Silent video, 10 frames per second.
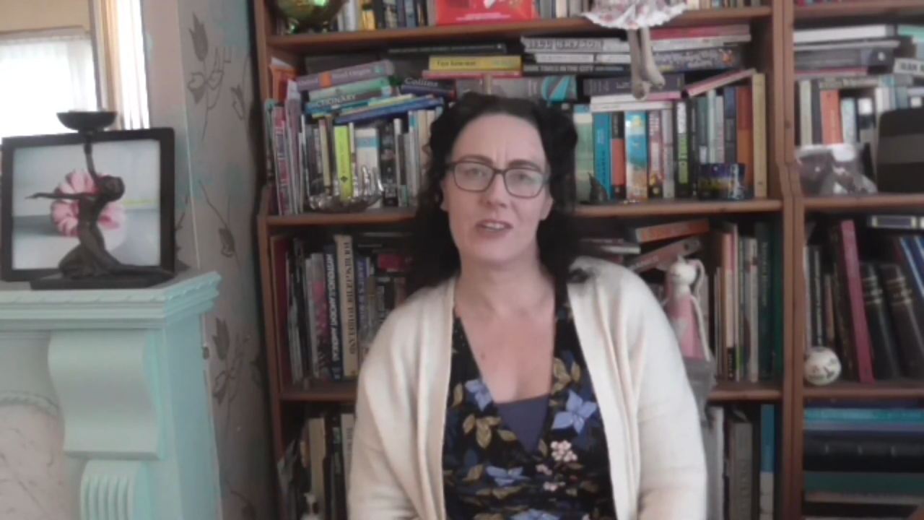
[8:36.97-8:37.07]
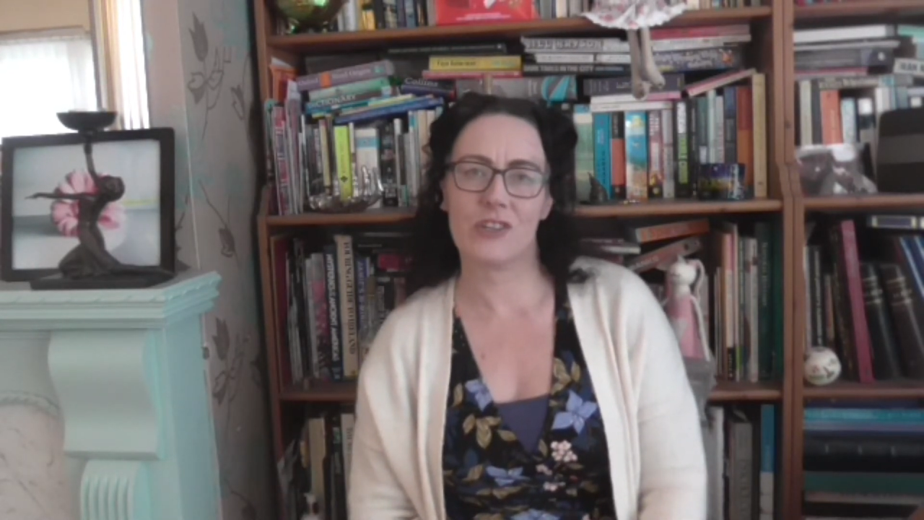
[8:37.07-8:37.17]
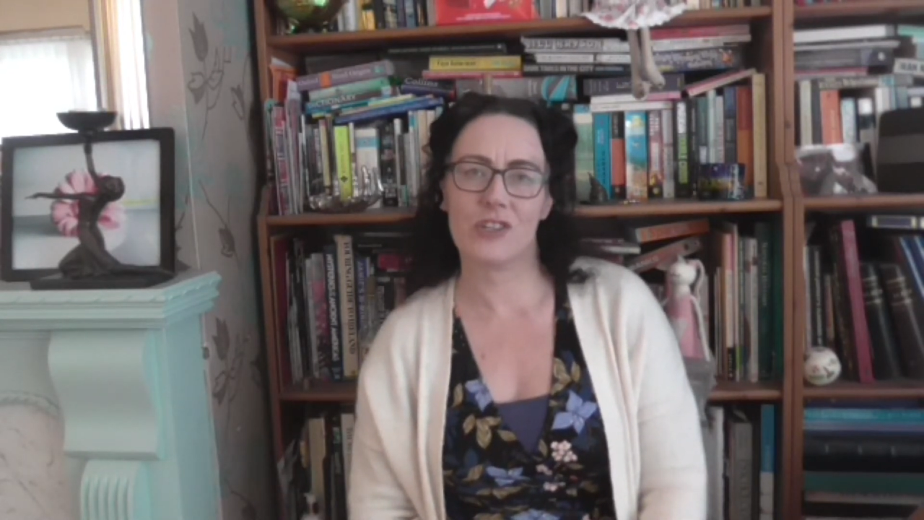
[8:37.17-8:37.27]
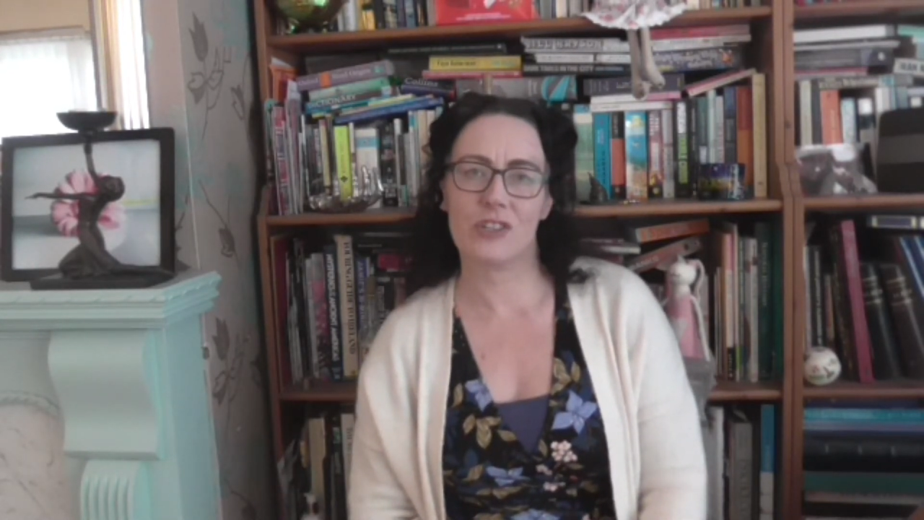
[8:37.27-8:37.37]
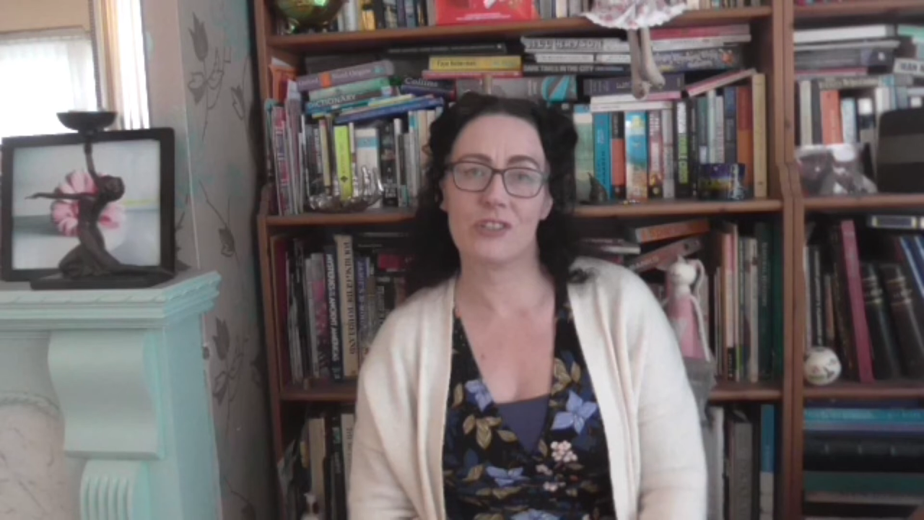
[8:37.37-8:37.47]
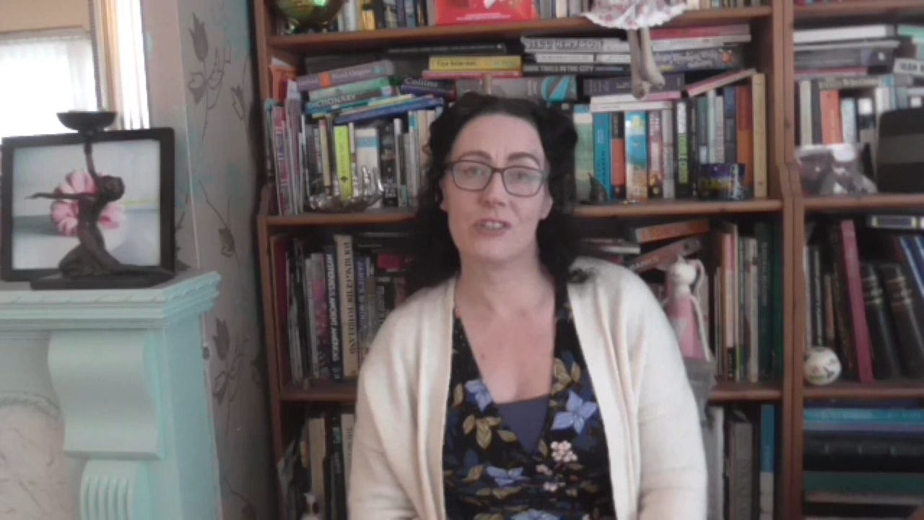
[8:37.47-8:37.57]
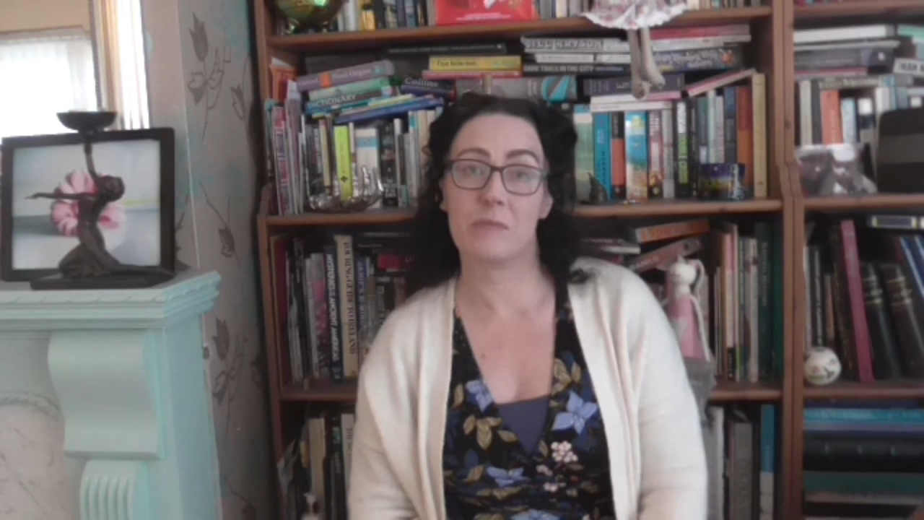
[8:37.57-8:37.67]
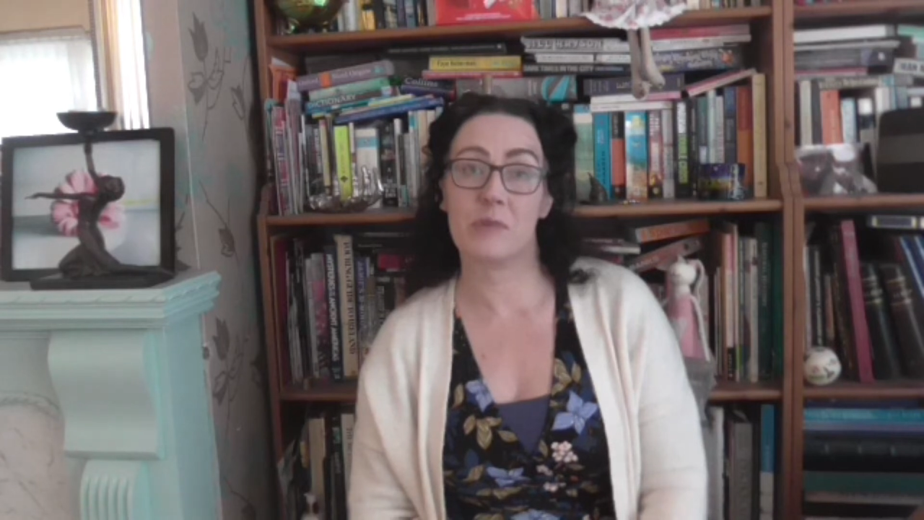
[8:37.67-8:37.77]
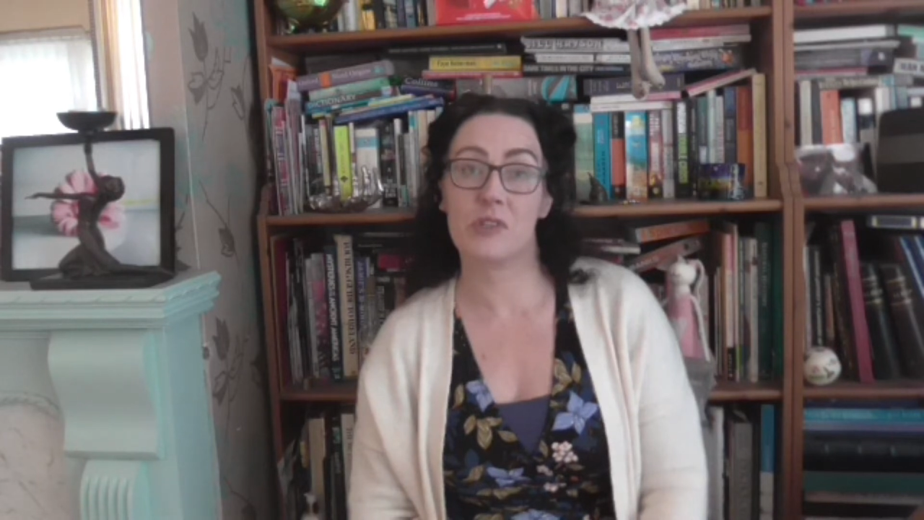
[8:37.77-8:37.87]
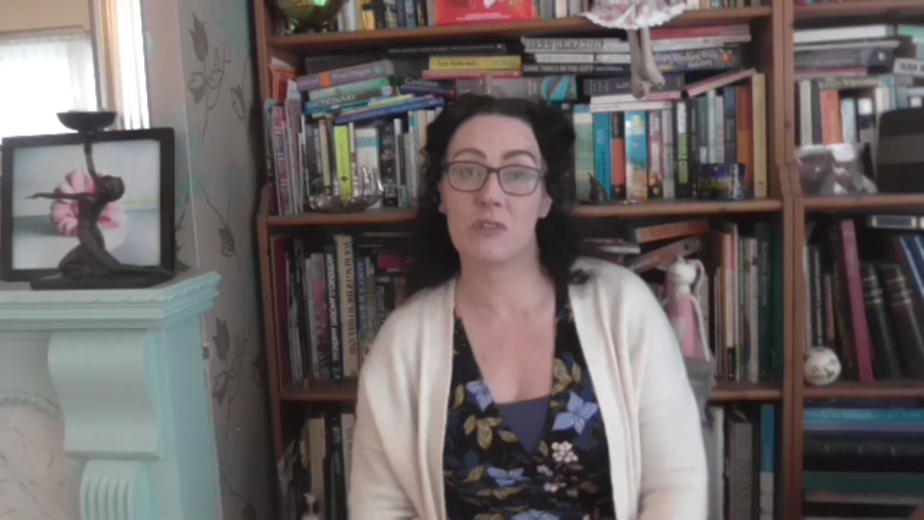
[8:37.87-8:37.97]
you should
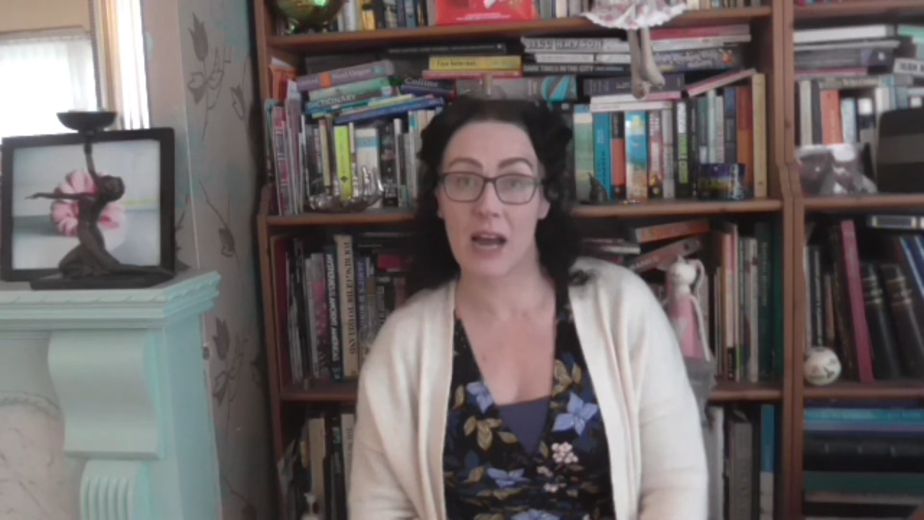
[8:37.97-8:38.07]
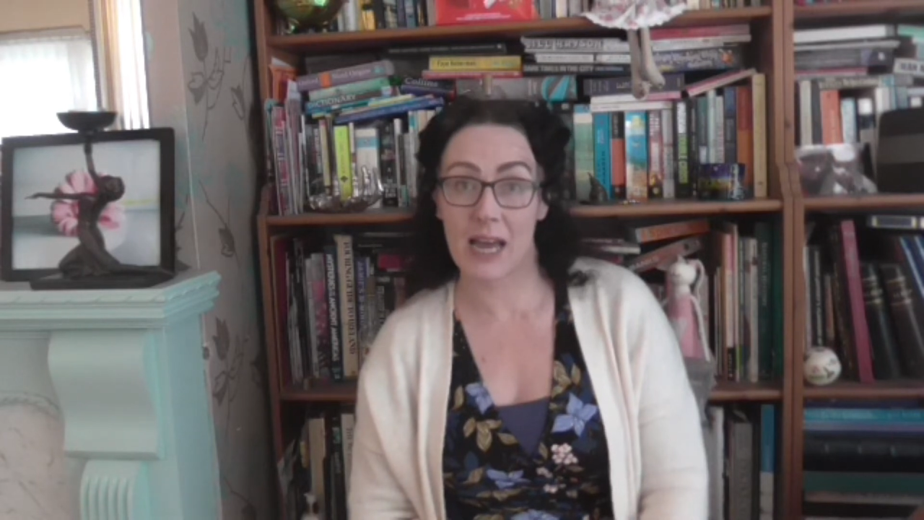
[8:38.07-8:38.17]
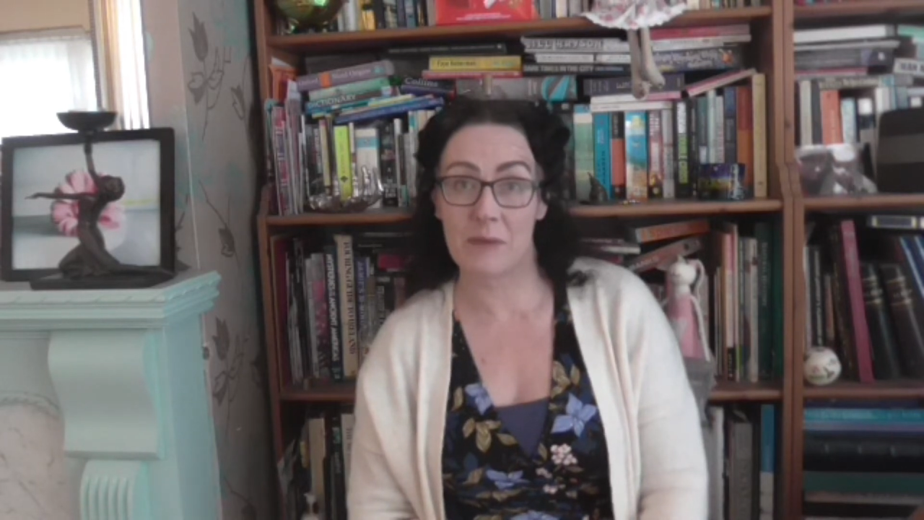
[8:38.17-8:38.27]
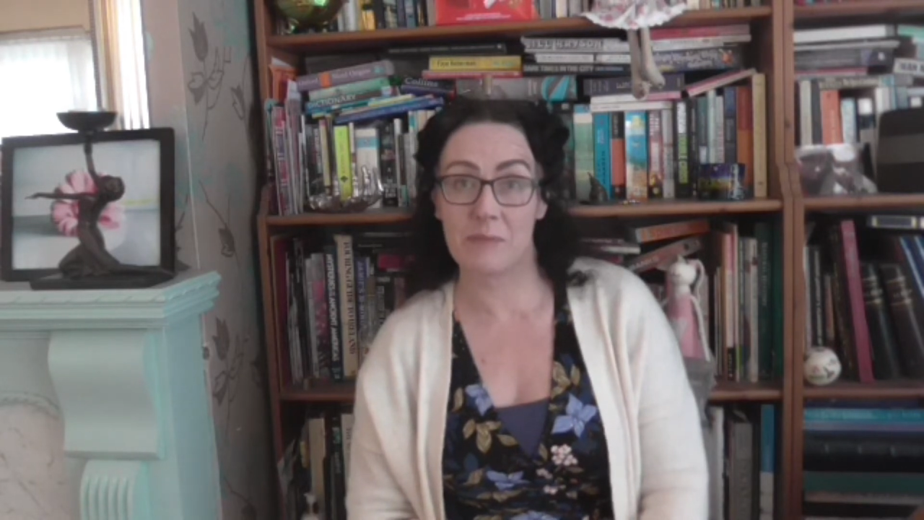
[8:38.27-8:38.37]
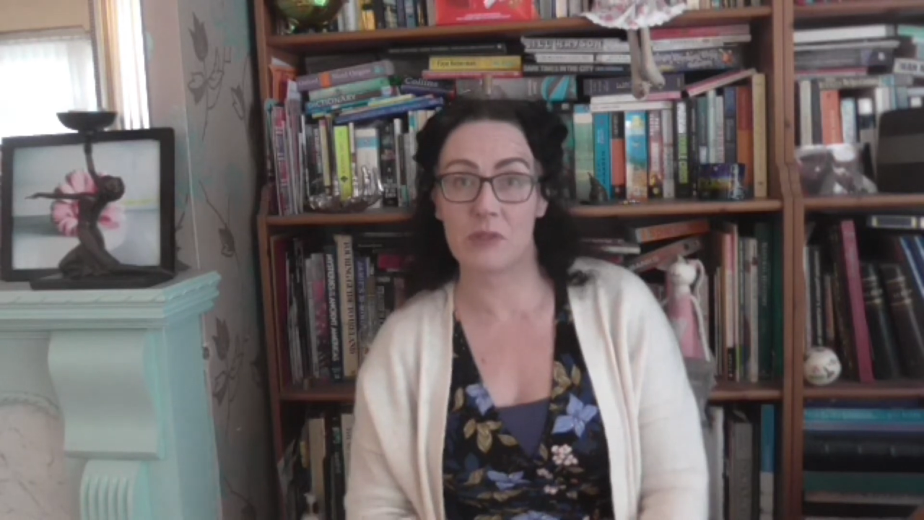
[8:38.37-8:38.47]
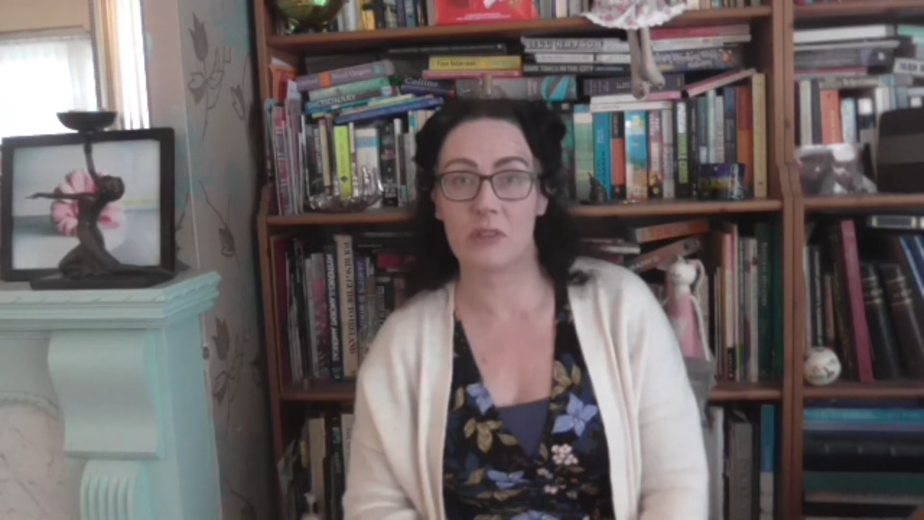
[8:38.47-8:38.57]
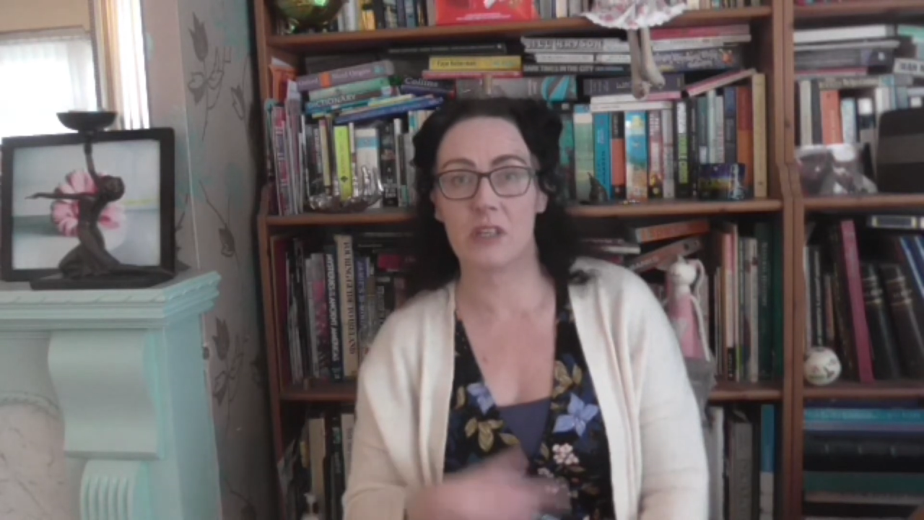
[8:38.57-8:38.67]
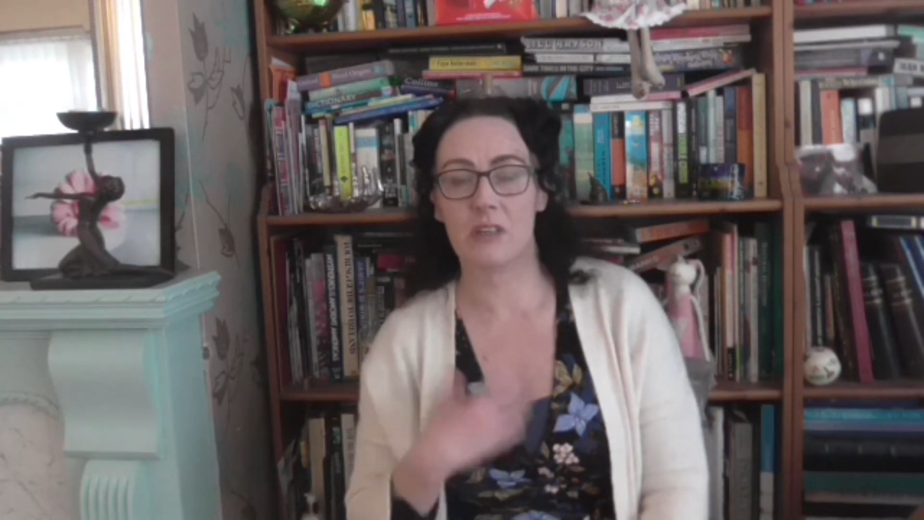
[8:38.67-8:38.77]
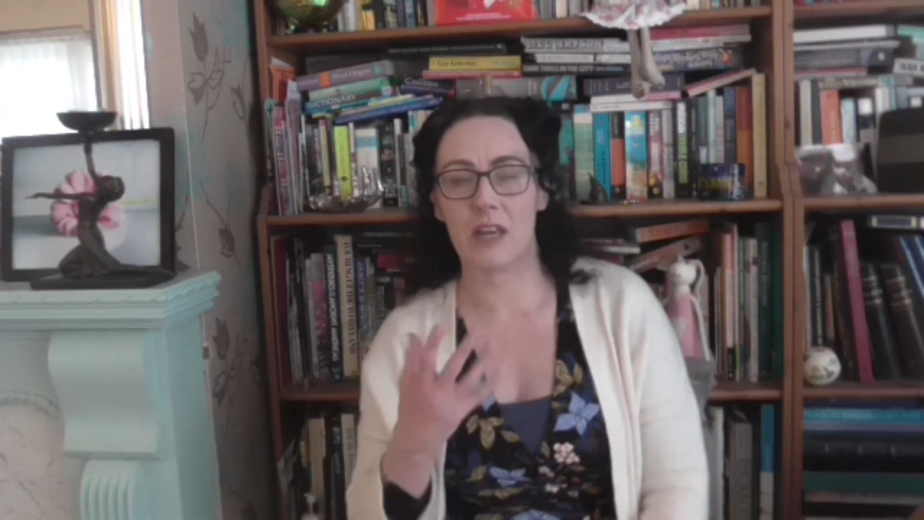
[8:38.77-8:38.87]
subscribe so that you